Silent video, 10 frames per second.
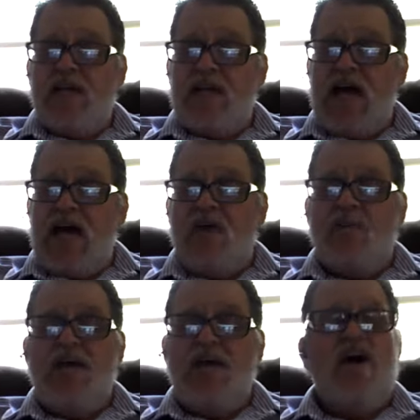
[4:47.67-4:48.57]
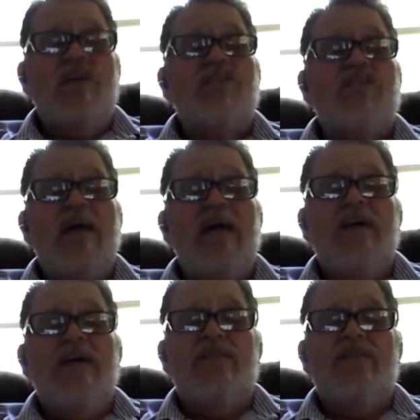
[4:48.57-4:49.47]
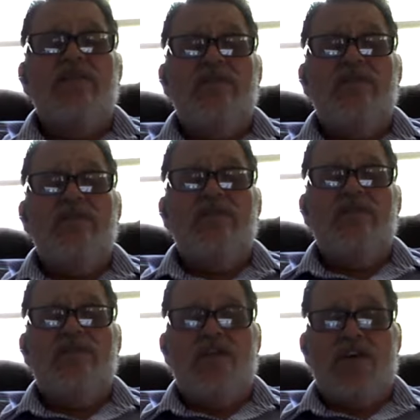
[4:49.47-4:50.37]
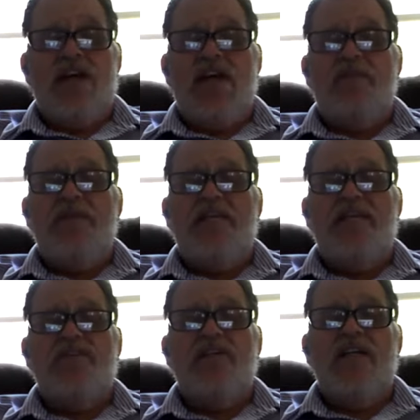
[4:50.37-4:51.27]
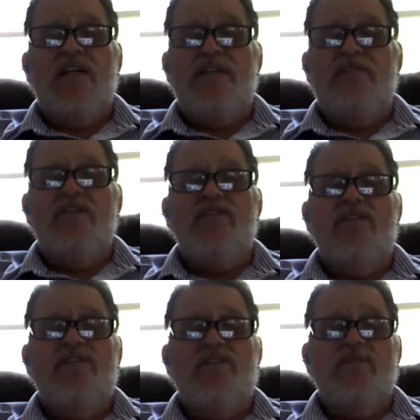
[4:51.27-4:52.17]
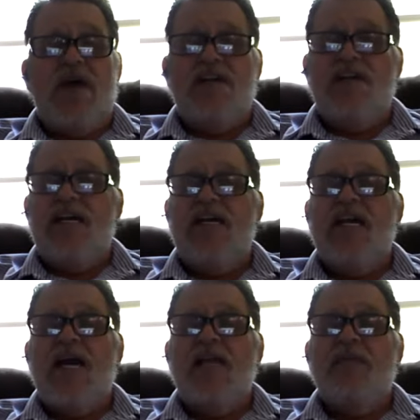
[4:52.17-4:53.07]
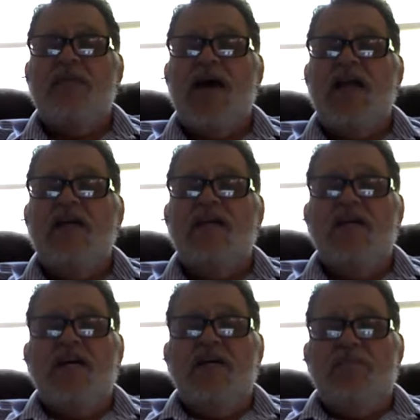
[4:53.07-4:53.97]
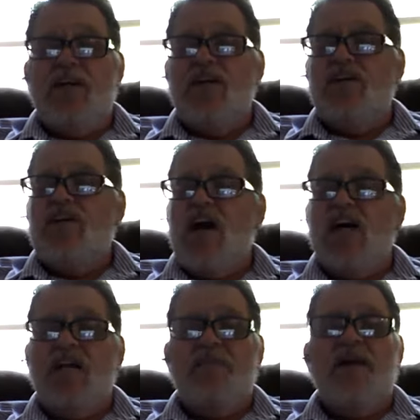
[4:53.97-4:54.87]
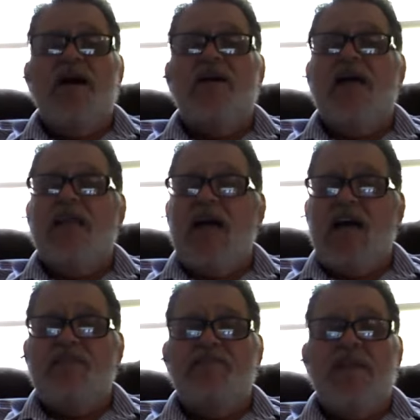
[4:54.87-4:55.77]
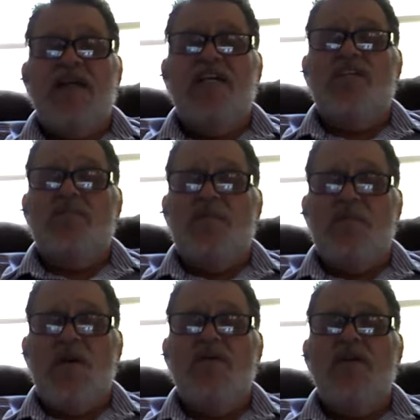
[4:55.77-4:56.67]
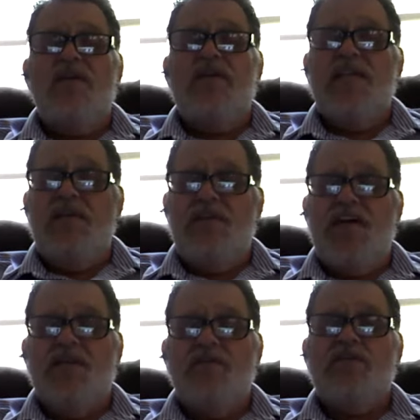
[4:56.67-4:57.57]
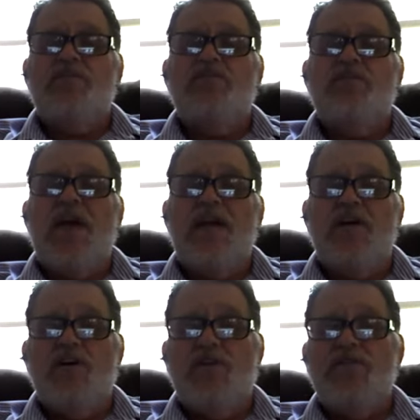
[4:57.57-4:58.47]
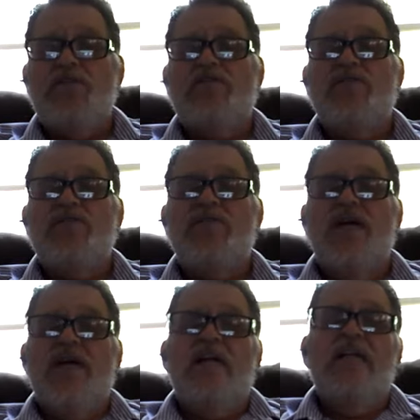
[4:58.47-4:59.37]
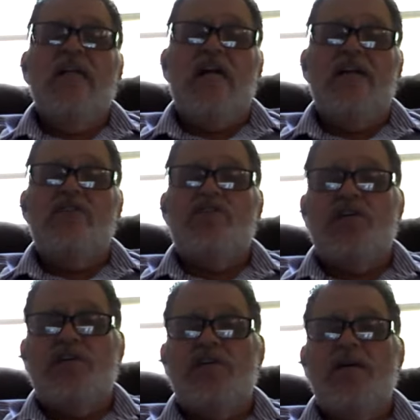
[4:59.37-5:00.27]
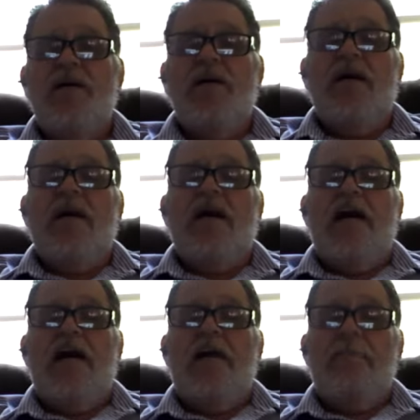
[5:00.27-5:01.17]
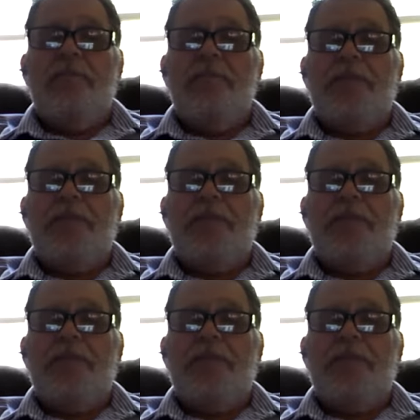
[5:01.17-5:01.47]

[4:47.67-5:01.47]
Now, we also may circulate a petition in the future to try to get it on the ballot, but you're talking about a lot of money to promote it: TV commercials, radio commercials, literature. Um,